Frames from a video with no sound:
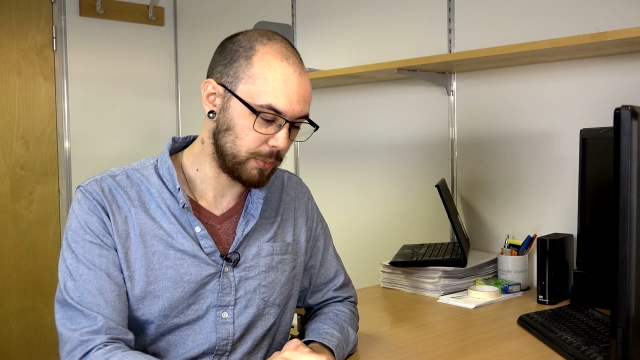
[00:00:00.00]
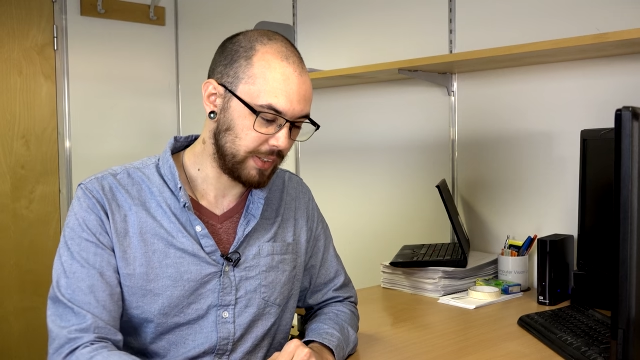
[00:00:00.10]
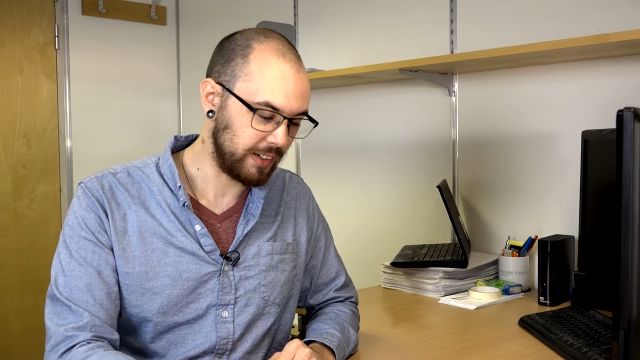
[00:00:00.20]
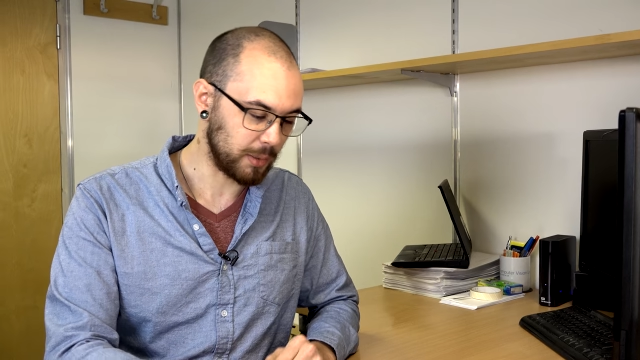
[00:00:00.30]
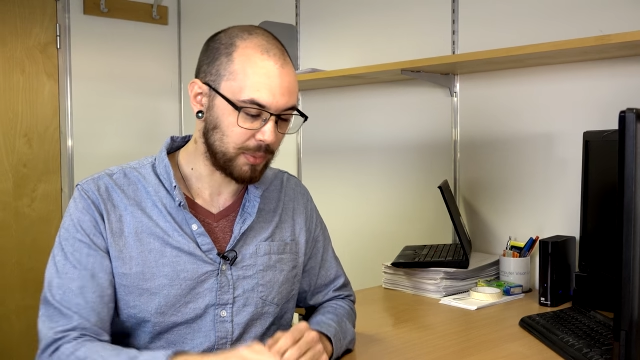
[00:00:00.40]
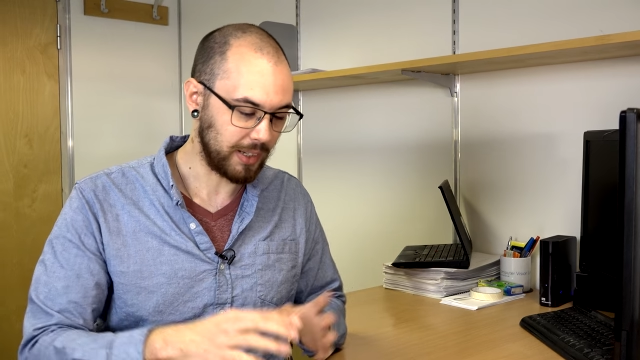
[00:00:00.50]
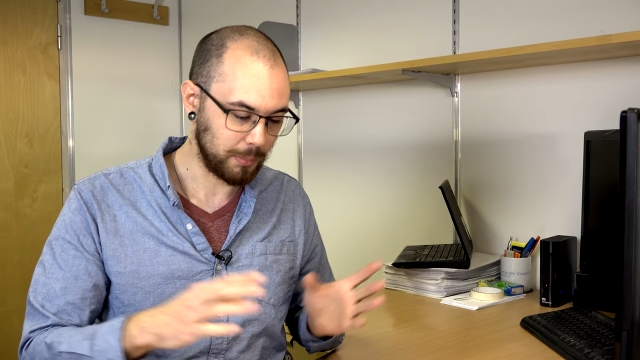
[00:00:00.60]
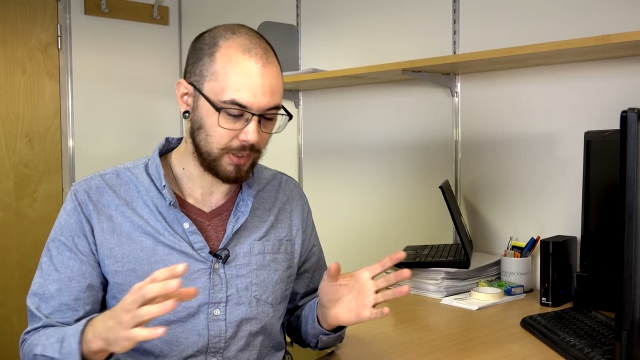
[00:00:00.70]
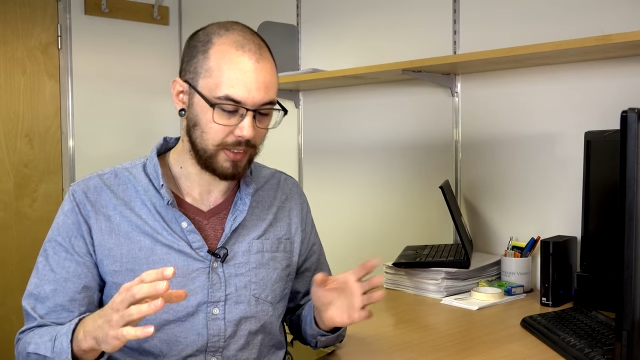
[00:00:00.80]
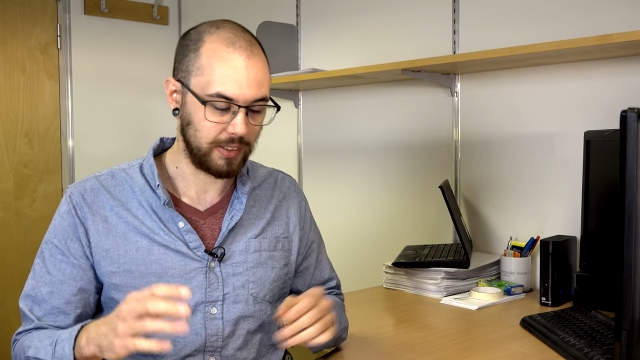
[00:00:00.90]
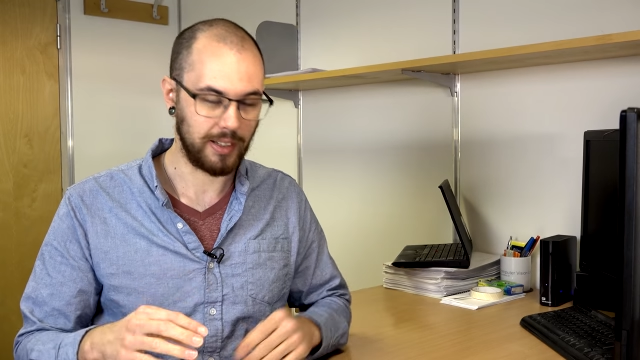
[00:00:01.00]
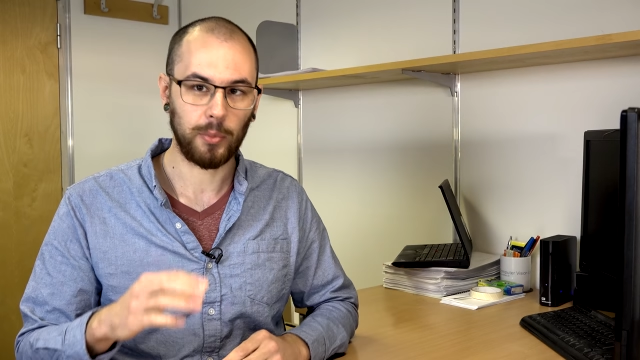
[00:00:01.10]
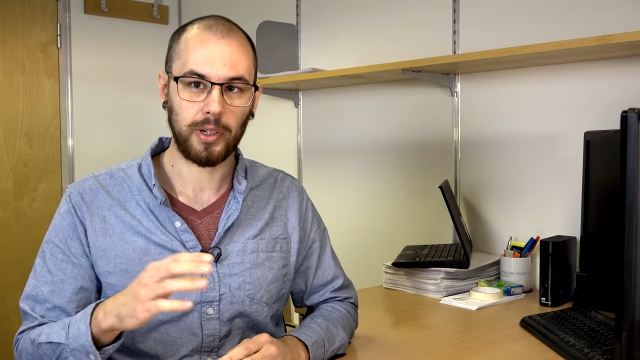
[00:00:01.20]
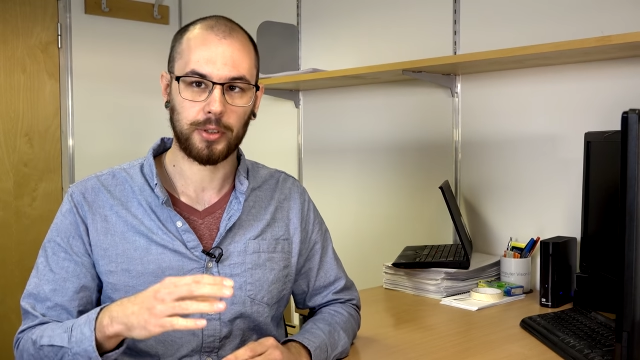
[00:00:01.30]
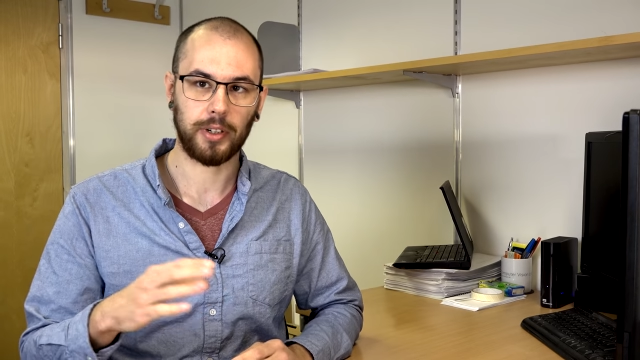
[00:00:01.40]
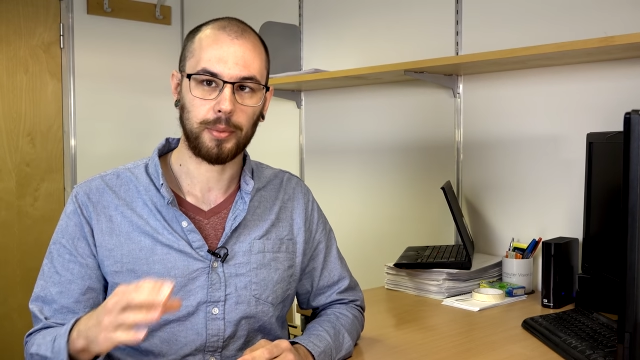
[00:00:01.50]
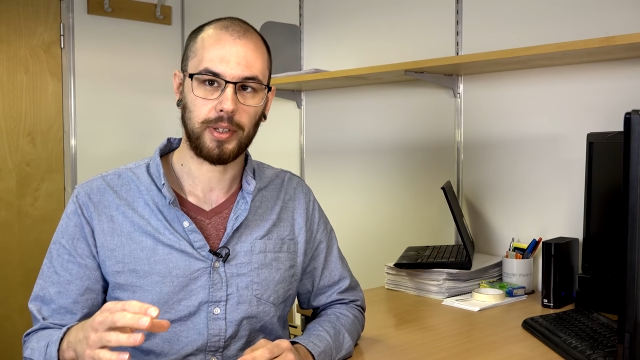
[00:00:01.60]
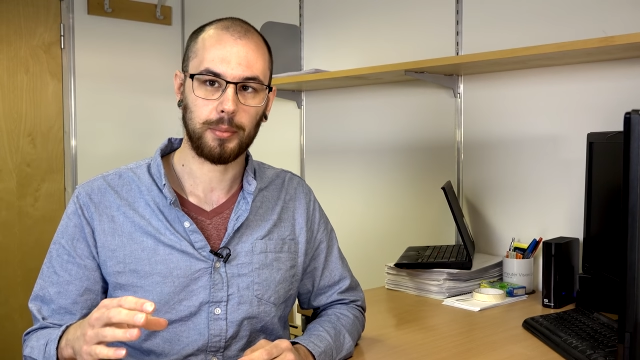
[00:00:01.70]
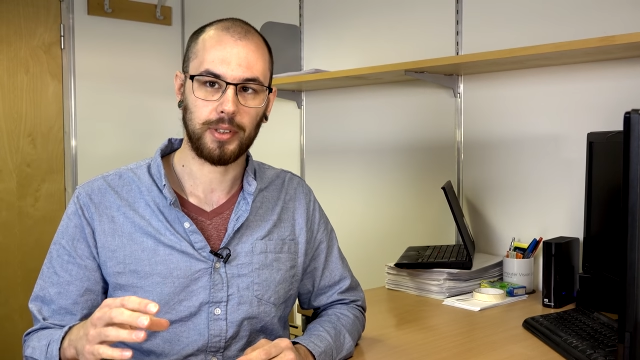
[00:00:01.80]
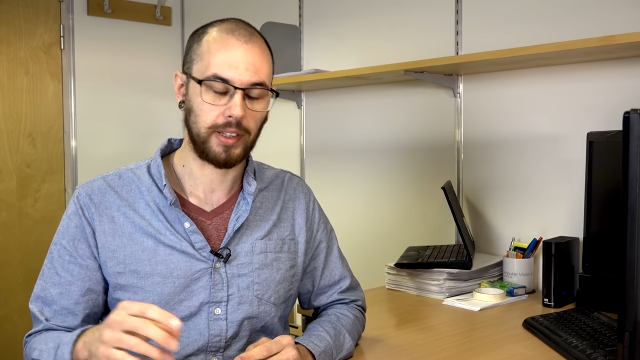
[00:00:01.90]
We then upsample it, and while we're
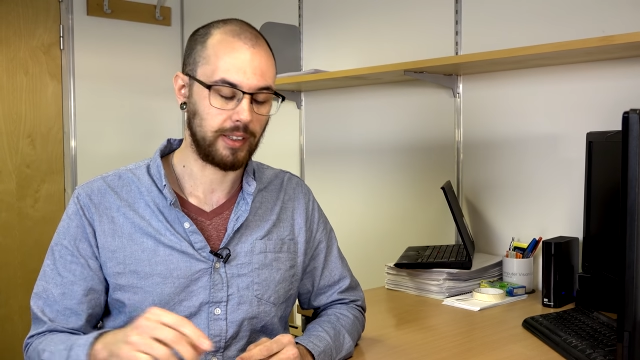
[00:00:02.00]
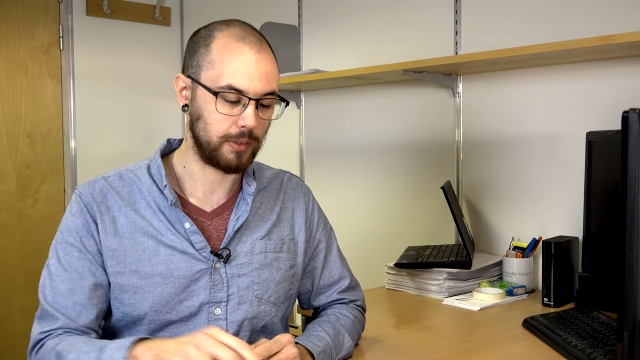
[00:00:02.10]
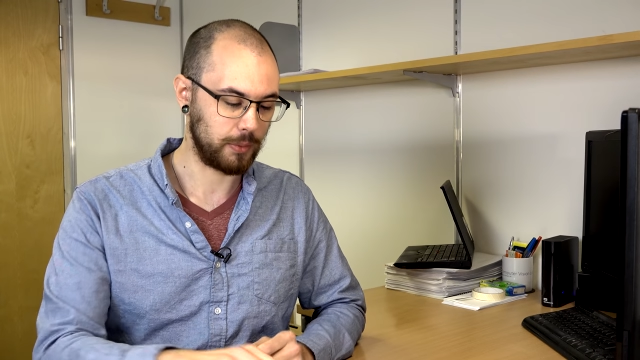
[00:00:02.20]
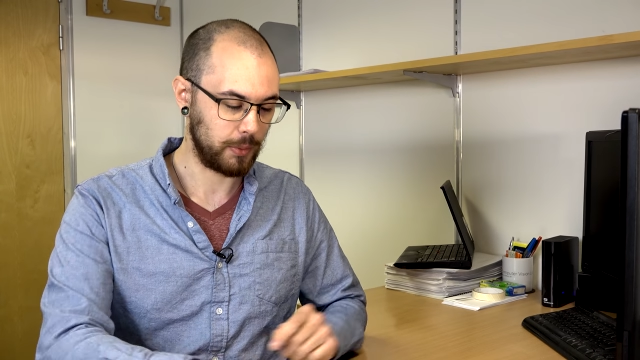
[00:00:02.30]
upsampling it,